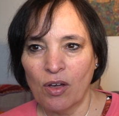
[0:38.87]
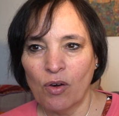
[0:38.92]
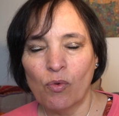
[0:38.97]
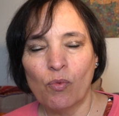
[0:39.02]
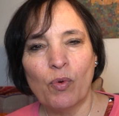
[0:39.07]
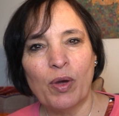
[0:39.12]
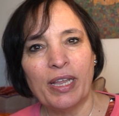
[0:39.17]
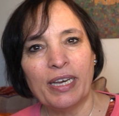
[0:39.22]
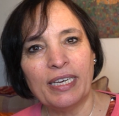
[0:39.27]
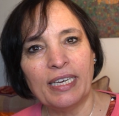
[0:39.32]

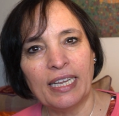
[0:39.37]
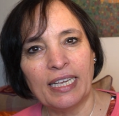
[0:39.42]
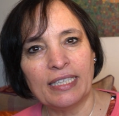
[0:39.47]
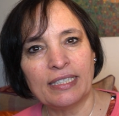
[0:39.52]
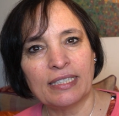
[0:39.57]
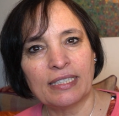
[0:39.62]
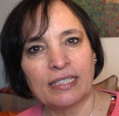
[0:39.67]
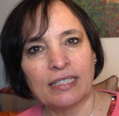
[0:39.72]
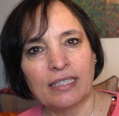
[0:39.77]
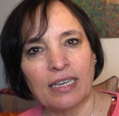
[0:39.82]

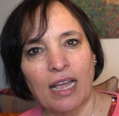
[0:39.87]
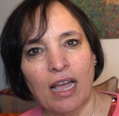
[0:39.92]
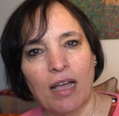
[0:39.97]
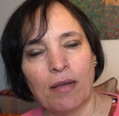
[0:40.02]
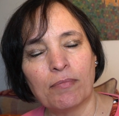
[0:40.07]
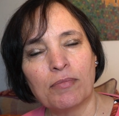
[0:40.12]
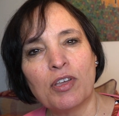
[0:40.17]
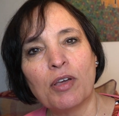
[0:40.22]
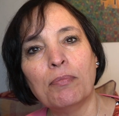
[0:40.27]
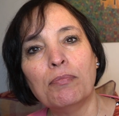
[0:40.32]
witnessed
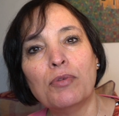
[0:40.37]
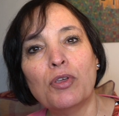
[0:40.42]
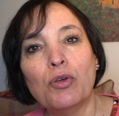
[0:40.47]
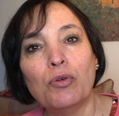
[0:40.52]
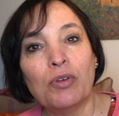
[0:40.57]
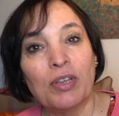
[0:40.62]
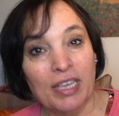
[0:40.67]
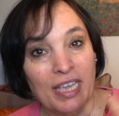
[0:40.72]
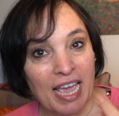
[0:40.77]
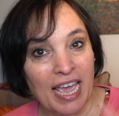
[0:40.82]

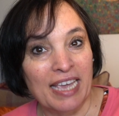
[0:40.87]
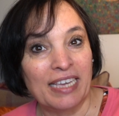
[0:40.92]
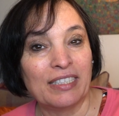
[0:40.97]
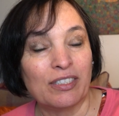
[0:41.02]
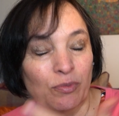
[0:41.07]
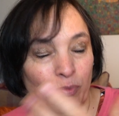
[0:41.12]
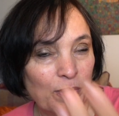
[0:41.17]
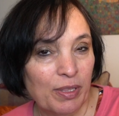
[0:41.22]
communicate